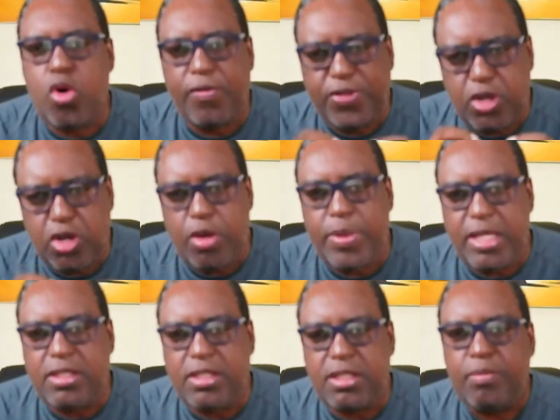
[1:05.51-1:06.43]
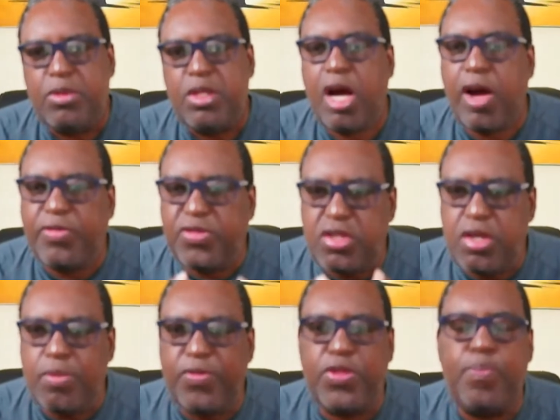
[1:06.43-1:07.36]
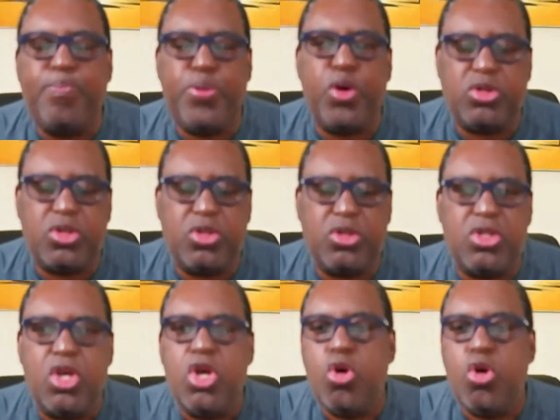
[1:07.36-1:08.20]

of the comments of some of the persons